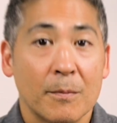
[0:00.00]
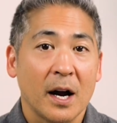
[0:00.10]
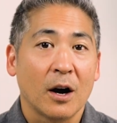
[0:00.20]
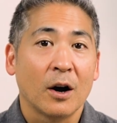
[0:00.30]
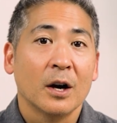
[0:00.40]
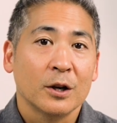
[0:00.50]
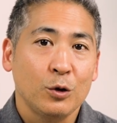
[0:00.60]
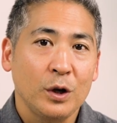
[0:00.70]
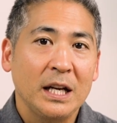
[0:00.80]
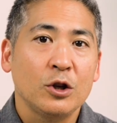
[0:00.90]
From there,
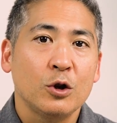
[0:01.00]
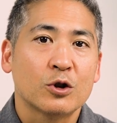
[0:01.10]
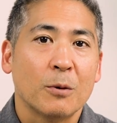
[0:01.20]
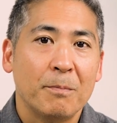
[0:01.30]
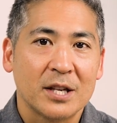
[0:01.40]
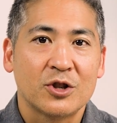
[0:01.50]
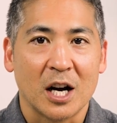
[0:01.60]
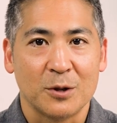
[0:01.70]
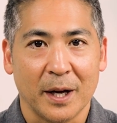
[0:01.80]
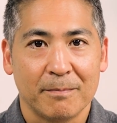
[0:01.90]
you need to use your best
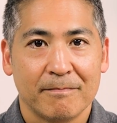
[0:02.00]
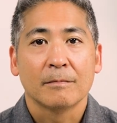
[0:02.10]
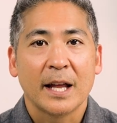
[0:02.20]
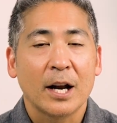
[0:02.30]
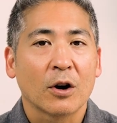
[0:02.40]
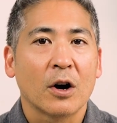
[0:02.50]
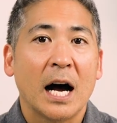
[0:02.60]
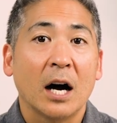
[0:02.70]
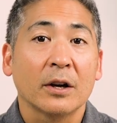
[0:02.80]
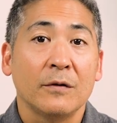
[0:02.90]
judgment. Later
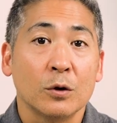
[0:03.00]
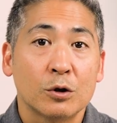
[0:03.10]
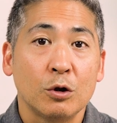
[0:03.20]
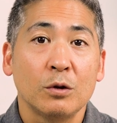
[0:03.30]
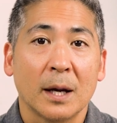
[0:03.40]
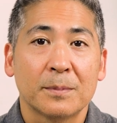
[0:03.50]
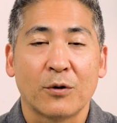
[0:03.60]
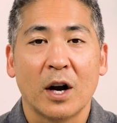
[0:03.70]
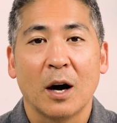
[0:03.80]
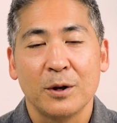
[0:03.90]
on, I'll give you 2 tips
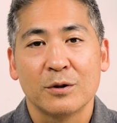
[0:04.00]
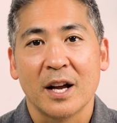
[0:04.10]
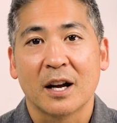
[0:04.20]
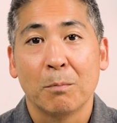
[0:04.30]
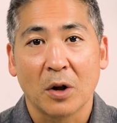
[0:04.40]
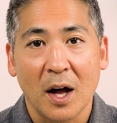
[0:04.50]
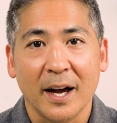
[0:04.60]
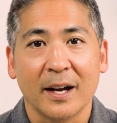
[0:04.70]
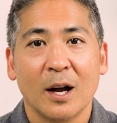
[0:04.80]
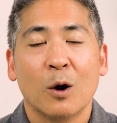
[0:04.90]
for helping you stay
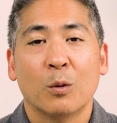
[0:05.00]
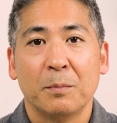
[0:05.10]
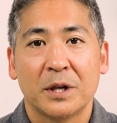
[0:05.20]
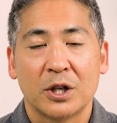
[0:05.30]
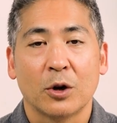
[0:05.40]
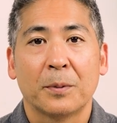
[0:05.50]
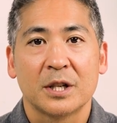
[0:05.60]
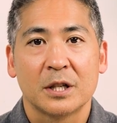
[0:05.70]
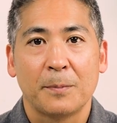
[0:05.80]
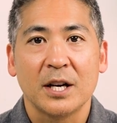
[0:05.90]
compliant with material
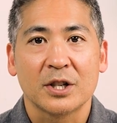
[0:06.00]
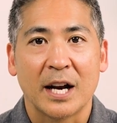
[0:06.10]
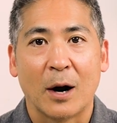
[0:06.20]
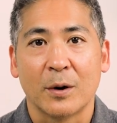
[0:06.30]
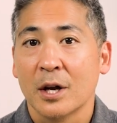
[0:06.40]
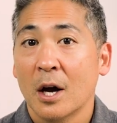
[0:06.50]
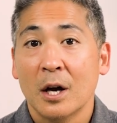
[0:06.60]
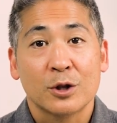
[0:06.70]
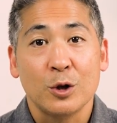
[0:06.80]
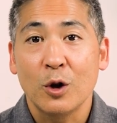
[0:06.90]
participation hours
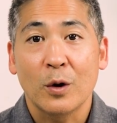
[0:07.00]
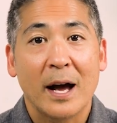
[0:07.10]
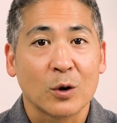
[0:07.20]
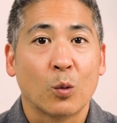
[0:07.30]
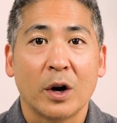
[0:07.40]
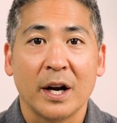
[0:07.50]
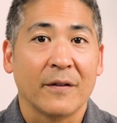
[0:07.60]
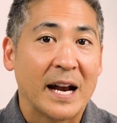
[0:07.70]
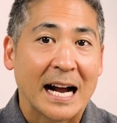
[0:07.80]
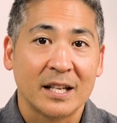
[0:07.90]
so you don't have to worry
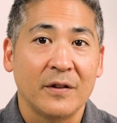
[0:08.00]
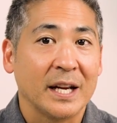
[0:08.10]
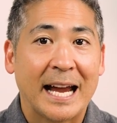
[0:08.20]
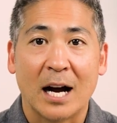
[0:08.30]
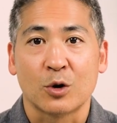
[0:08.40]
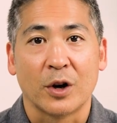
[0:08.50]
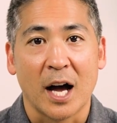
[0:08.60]
if an activity counts or